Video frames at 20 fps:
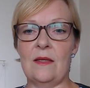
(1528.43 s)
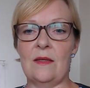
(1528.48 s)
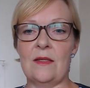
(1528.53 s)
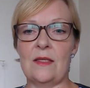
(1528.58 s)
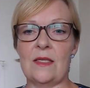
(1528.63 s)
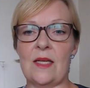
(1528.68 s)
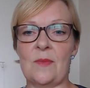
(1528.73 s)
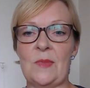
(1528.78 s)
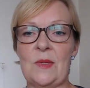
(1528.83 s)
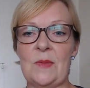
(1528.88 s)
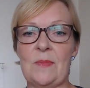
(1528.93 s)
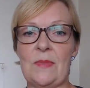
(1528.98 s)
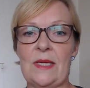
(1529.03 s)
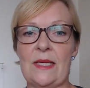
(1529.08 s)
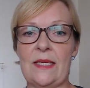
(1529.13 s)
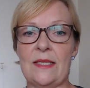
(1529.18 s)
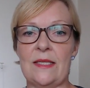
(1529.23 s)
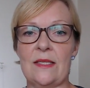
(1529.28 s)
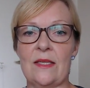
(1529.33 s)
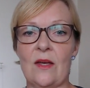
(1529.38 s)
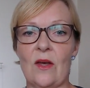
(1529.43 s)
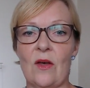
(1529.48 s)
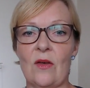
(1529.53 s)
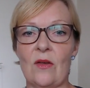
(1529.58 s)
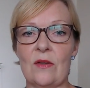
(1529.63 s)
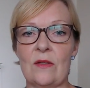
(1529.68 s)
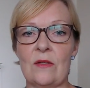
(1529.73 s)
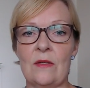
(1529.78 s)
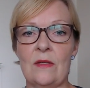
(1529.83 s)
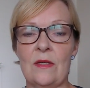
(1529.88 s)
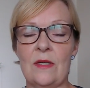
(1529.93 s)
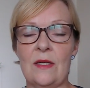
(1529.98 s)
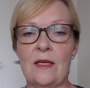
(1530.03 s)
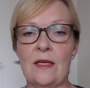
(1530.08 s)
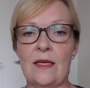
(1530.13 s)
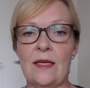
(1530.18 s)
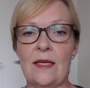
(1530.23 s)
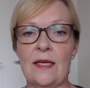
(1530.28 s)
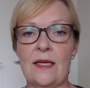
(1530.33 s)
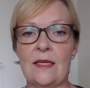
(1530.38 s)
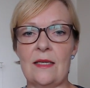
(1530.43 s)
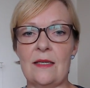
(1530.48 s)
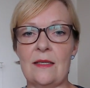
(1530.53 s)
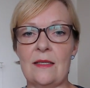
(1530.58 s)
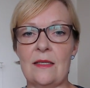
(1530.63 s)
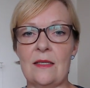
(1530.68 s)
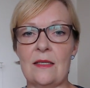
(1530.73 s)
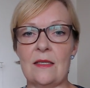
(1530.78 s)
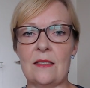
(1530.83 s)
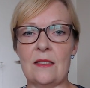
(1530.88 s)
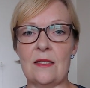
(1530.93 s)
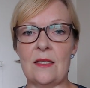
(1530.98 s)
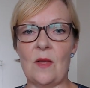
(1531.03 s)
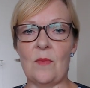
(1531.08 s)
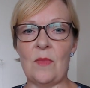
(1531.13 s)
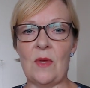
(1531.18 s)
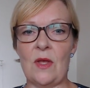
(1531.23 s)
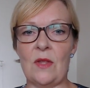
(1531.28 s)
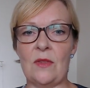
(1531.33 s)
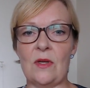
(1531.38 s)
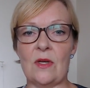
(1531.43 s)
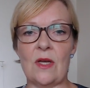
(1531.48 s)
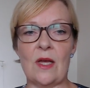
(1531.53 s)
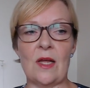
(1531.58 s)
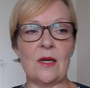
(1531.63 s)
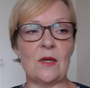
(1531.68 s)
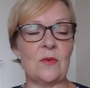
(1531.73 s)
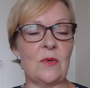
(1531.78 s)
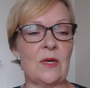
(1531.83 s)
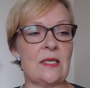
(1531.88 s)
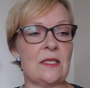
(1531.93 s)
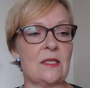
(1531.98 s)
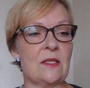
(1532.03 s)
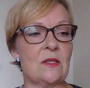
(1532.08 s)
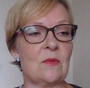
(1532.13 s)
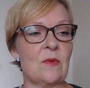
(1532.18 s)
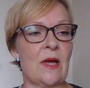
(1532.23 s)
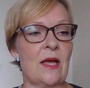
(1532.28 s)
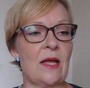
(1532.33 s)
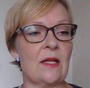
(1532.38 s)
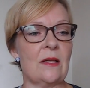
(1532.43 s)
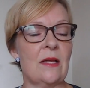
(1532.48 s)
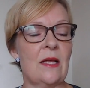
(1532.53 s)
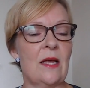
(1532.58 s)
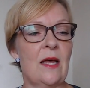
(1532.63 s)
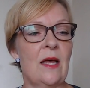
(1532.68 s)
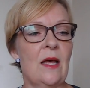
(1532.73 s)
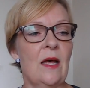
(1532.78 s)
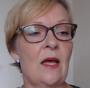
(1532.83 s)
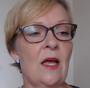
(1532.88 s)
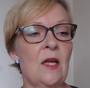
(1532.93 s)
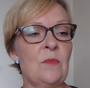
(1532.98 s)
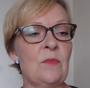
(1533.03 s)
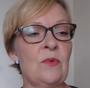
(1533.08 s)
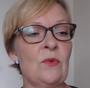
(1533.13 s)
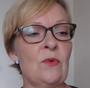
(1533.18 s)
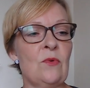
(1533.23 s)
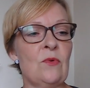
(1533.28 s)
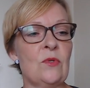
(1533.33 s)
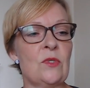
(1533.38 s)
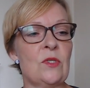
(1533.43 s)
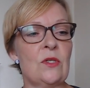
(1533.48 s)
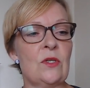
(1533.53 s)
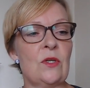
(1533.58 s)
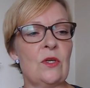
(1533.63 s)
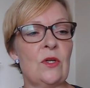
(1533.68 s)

Debbie Bliss yarn in some other colourways as well. I bought